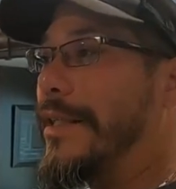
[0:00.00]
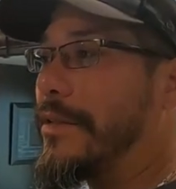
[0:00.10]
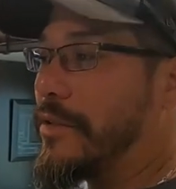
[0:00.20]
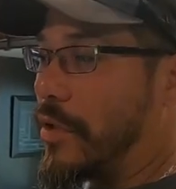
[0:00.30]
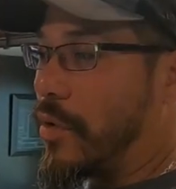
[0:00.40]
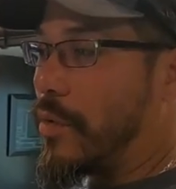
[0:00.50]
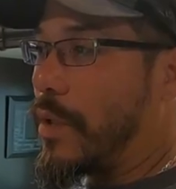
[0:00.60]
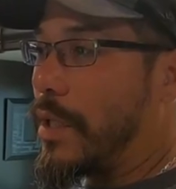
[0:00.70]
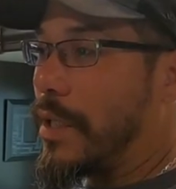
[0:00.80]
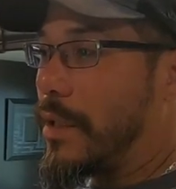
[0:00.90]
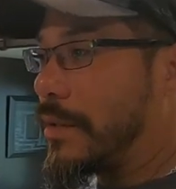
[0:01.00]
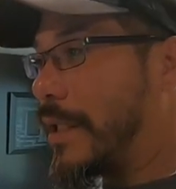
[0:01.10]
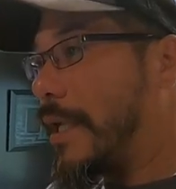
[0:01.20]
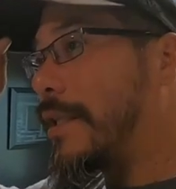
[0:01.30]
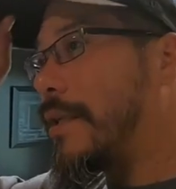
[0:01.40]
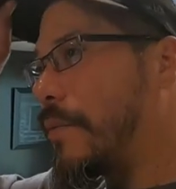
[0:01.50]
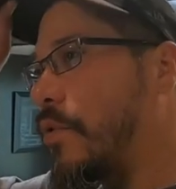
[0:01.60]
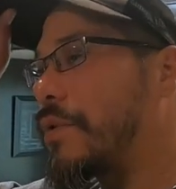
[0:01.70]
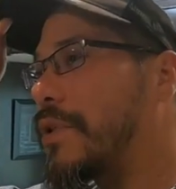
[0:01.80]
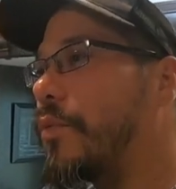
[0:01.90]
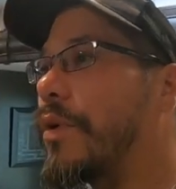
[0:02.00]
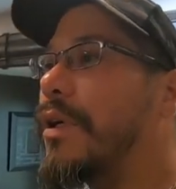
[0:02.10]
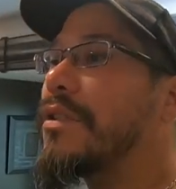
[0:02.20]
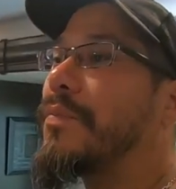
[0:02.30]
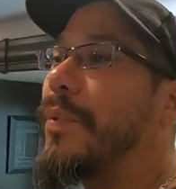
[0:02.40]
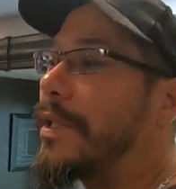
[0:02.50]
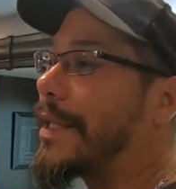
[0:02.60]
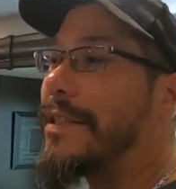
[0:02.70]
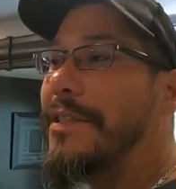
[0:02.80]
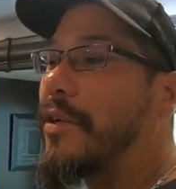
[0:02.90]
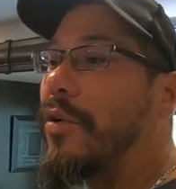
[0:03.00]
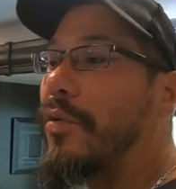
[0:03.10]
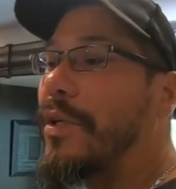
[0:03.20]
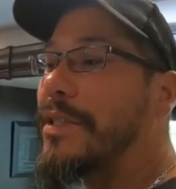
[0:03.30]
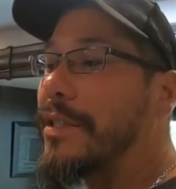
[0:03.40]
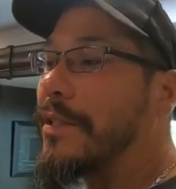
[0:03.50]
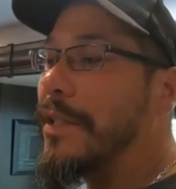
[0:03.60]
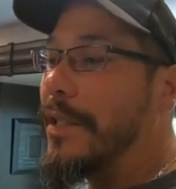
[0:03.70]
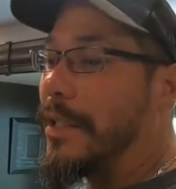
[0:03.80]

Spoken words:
so they ended up going somewhere else. But that's the only reason.